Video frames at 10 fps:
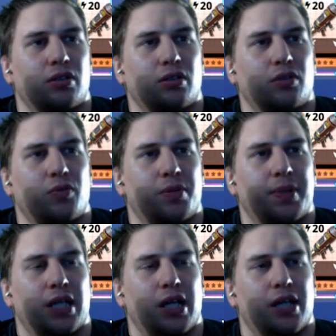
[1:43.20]
would
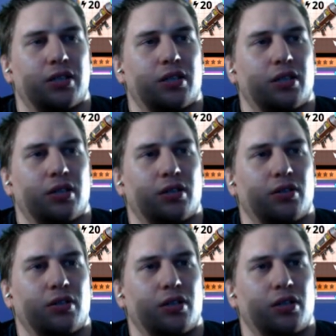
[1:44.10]
be it.
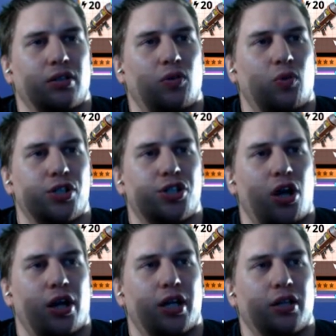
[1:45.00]
Or
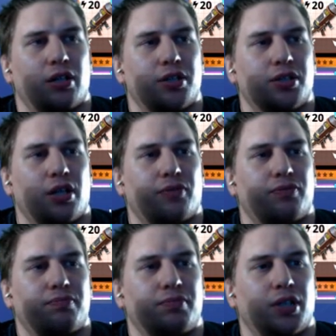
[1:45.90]
shoddy, because I've,
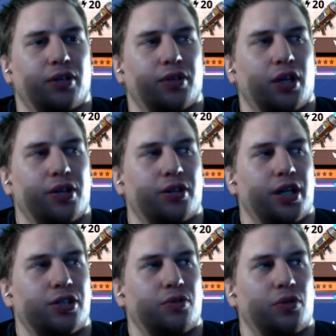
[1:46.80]
you know, the other
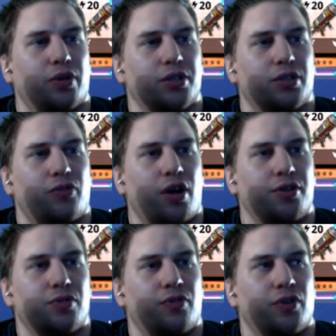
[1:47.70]
nature roll here is the
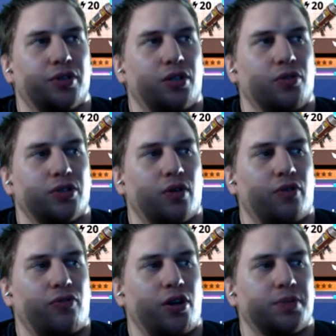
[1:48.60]
Founder's Revolt. You also
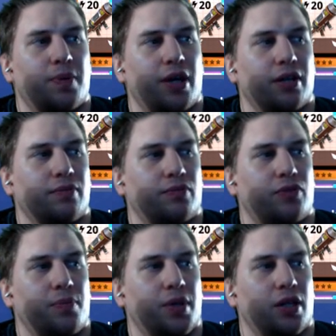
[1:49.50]
have Frostbite
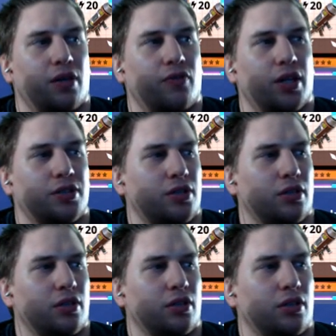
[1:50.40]
from the event,
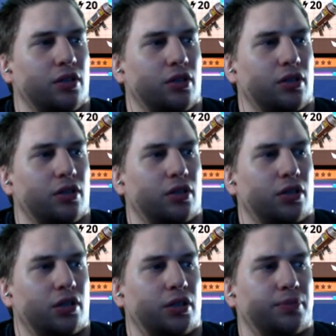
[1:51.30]

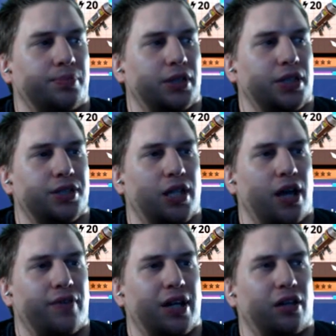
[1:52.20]
but doesn't
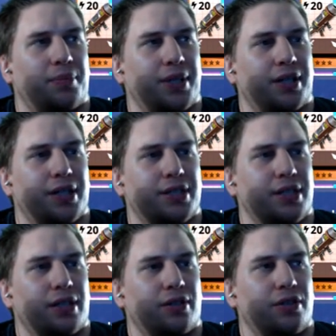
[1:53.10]
have an element. That's the
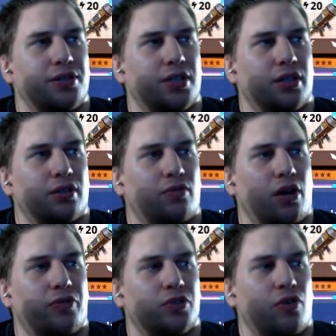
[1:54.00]
thing that hurts it.
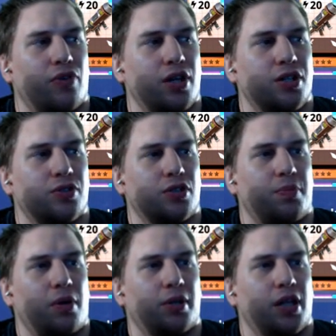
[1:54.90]
Ralphie's Revenge, which will
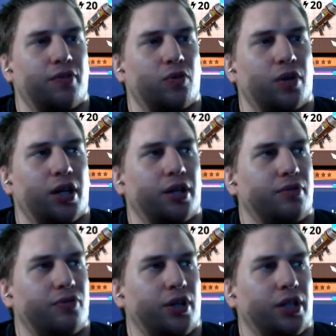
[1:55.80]
probably level when I
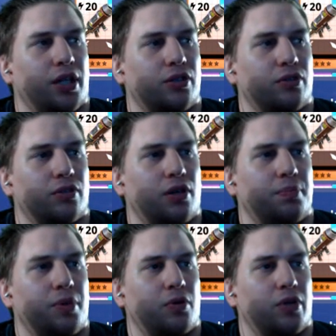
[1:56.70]
finally get to a
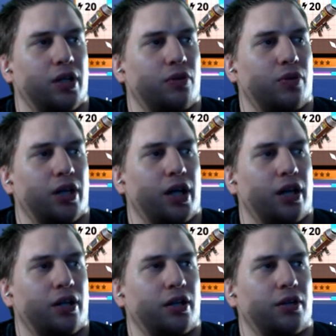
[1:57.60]
point where I
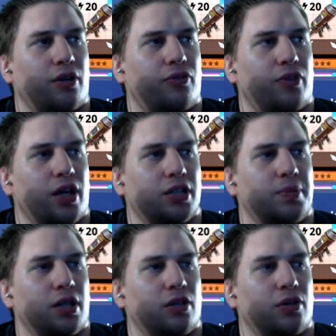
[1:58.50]
got enough
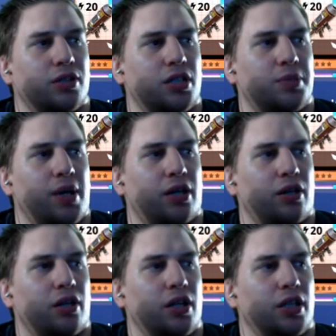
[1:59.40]
XP to do it.
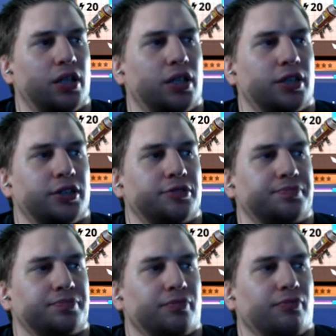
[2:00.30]
Siegebreaker,
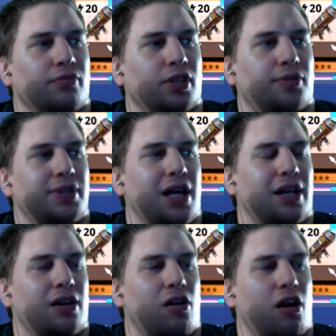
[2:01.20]
but not
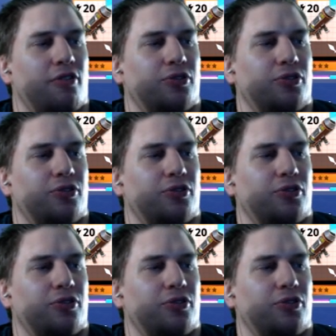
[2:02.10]
an awful